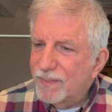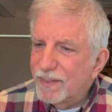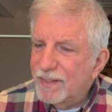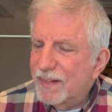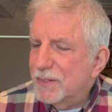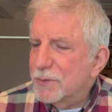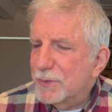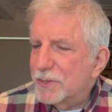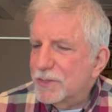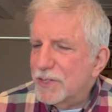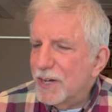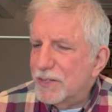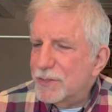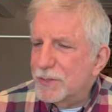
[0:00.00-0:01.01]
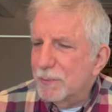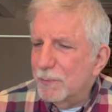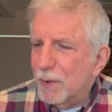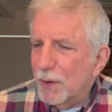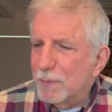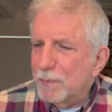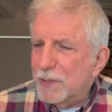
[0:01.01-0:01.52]
Here's what it says. The
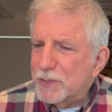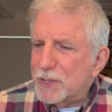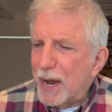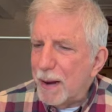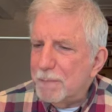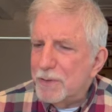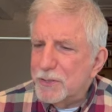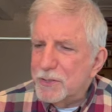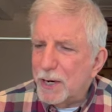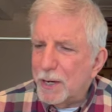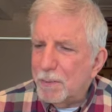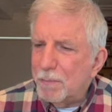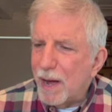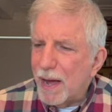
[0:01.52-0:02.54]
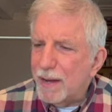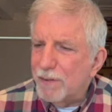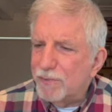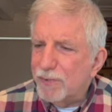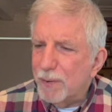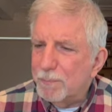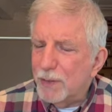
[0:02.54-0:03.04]
word which came to Jeremiah
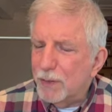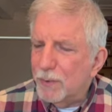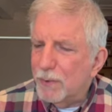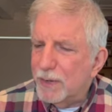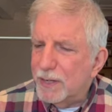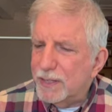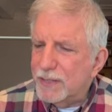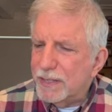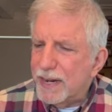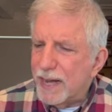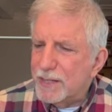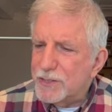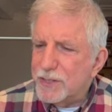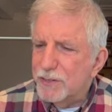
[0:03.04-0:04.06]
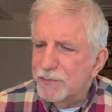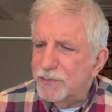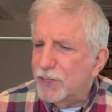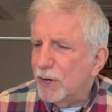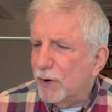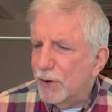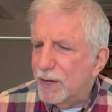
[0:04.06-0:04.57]
from the Lord in the days of
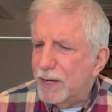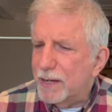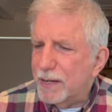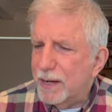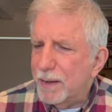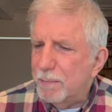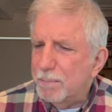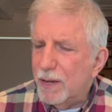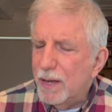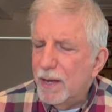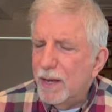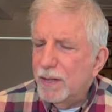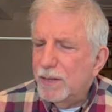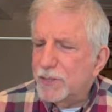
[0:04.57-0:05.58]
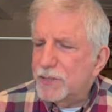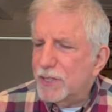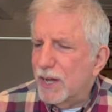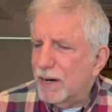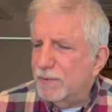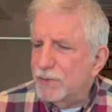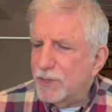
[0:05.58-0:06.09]
Jehoiakim, the
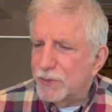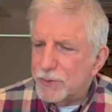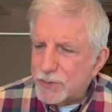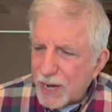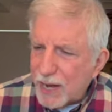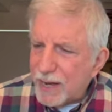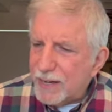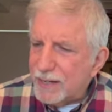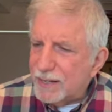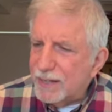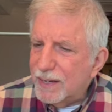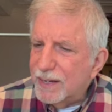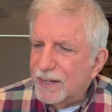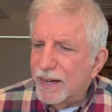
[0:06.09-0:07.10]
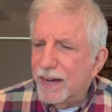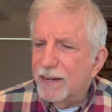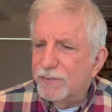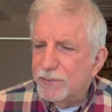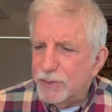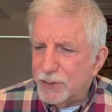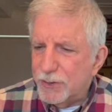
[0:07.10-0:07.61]
son of Josiah, king
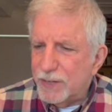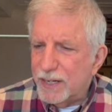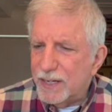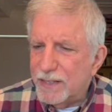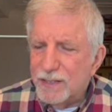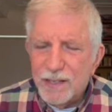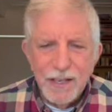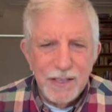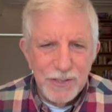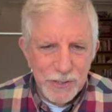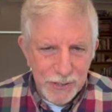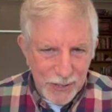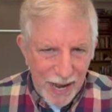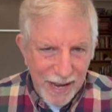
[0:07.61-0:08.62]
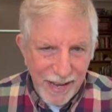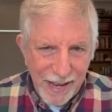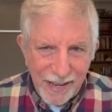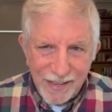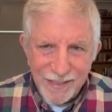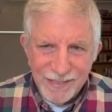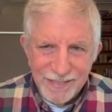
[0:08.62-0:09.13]
of Judah, saying.